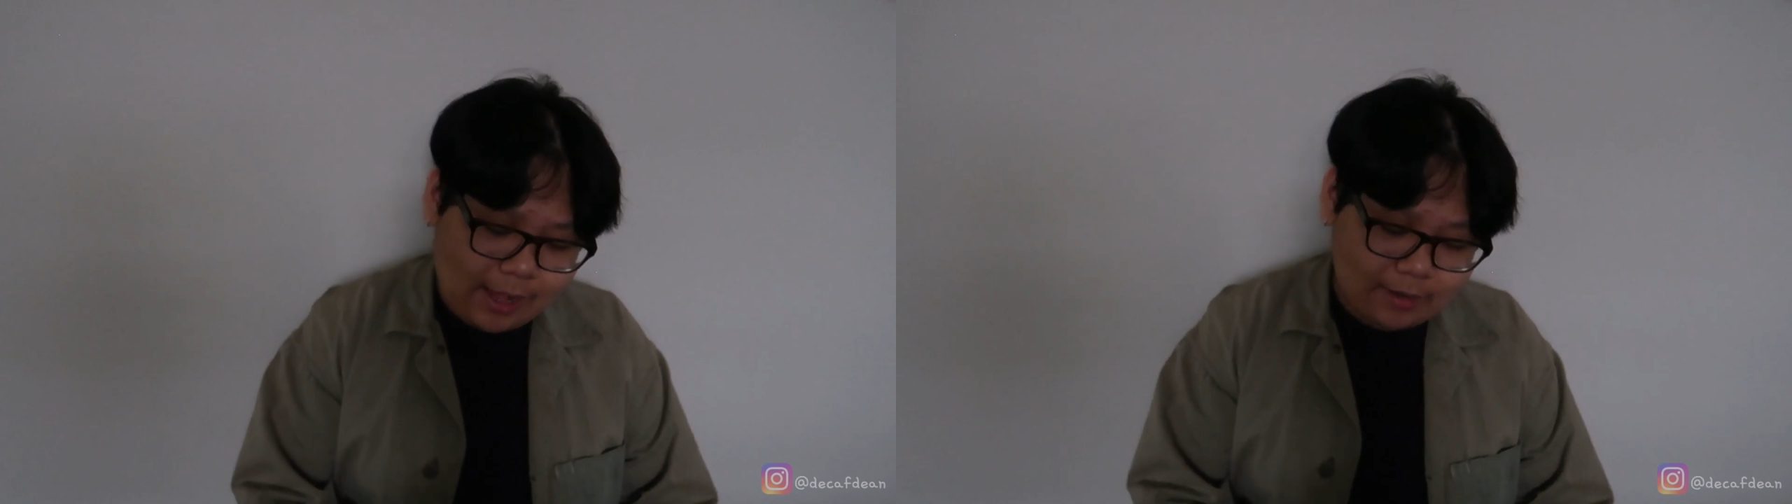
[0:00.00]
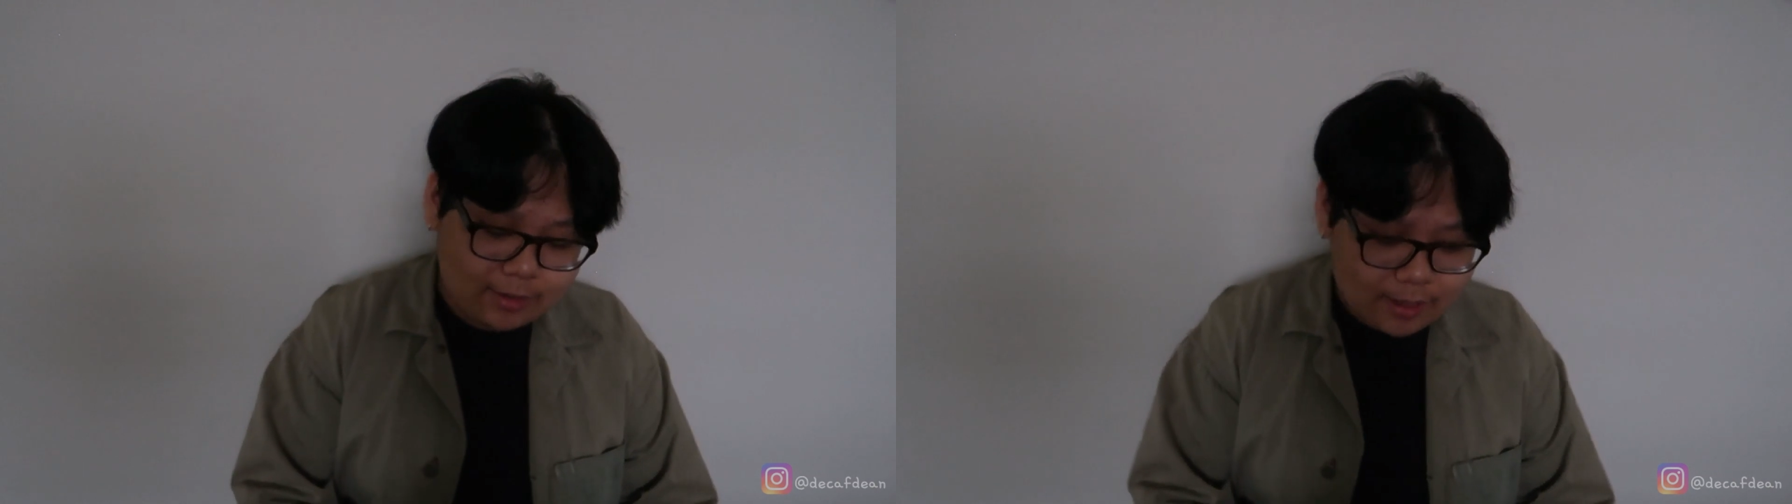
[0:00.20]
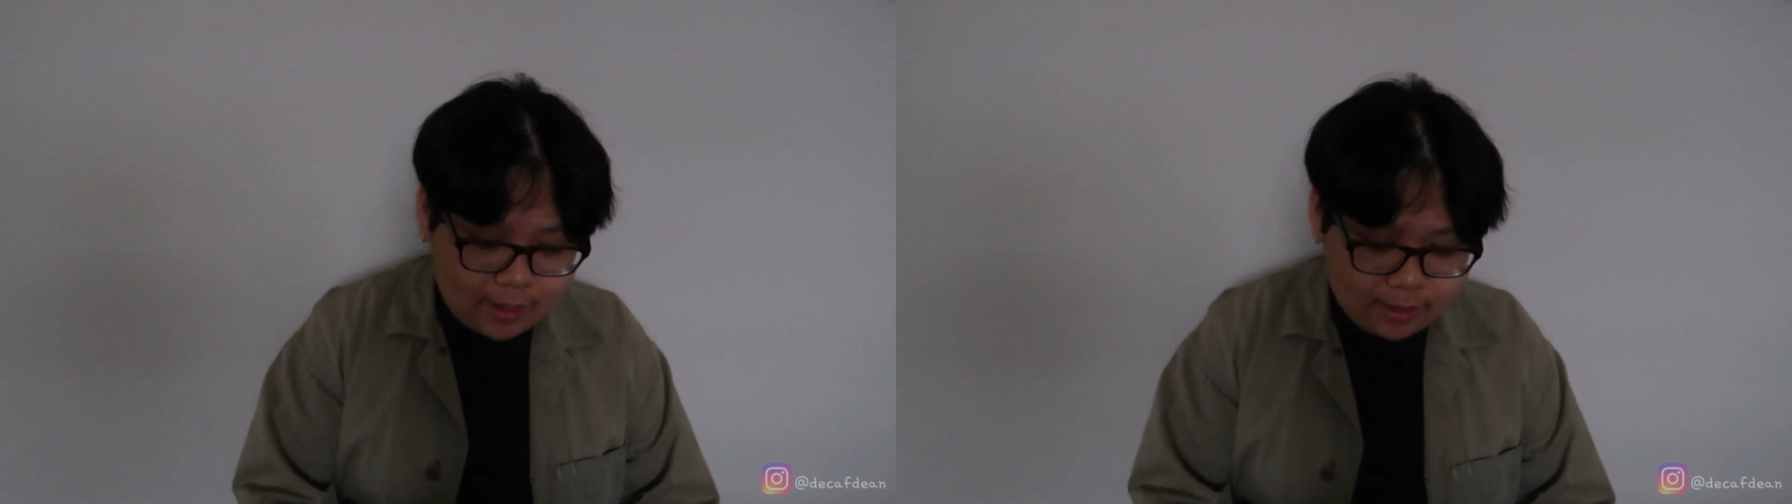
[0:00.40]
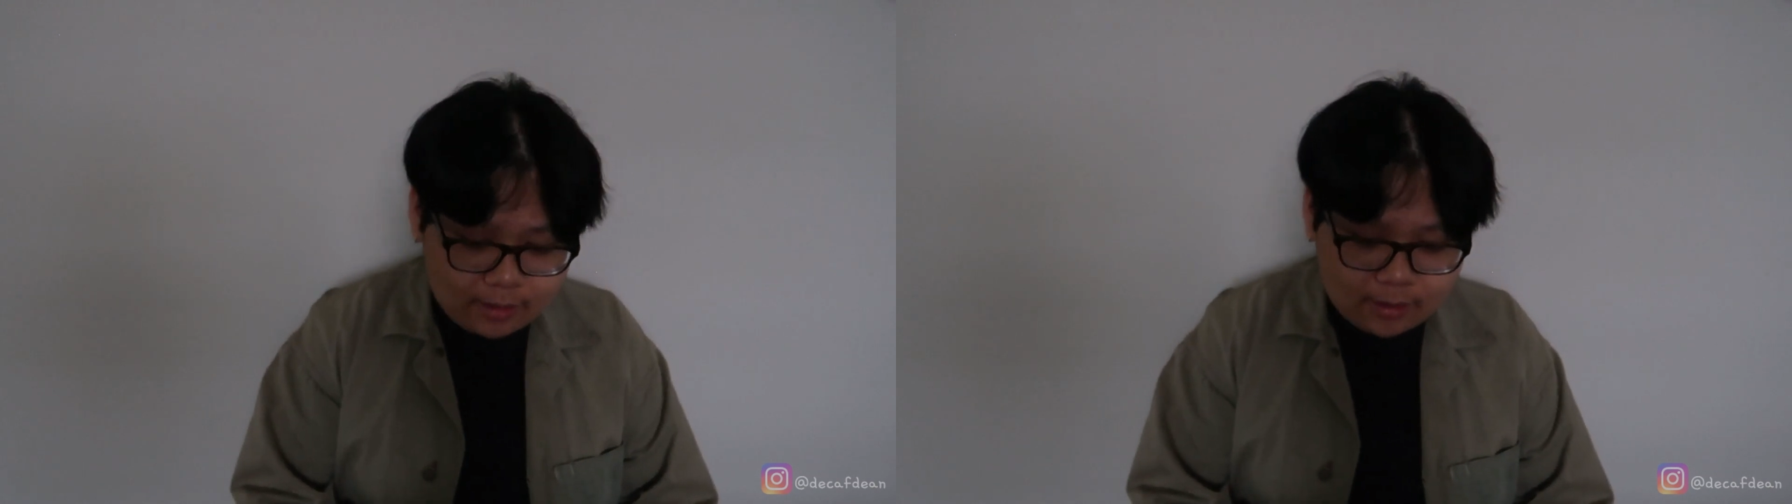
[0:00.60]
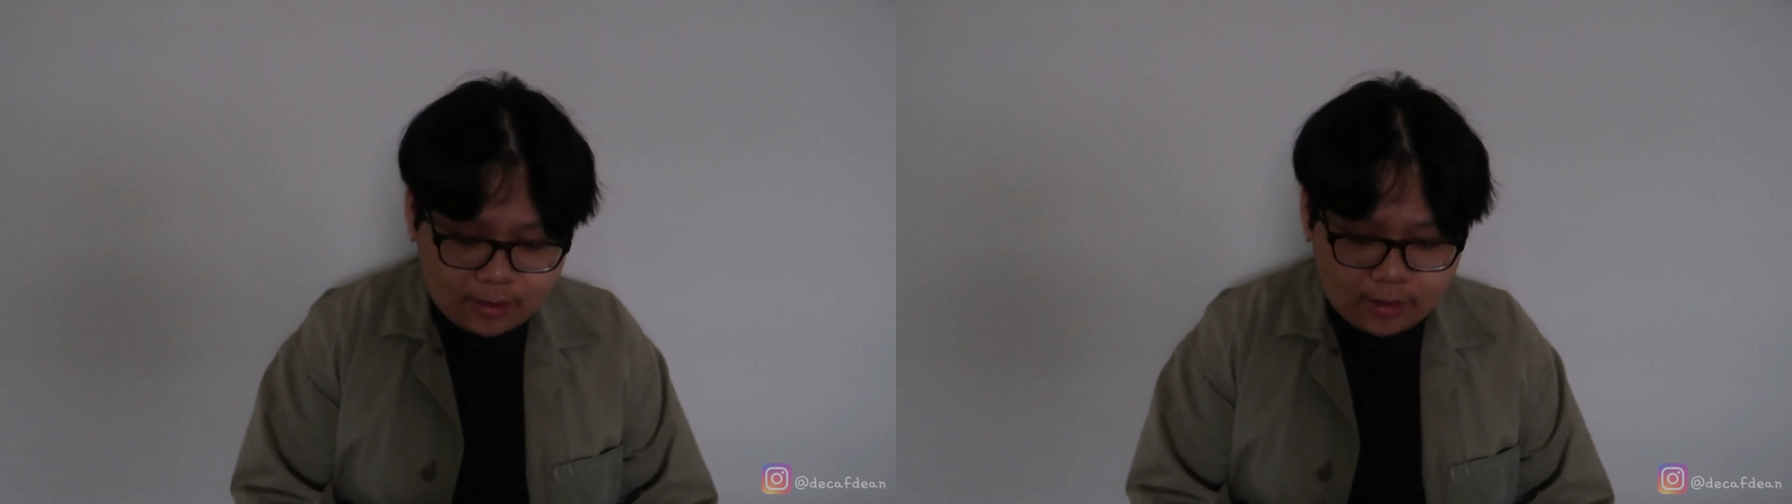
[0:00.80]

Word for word: out of 10.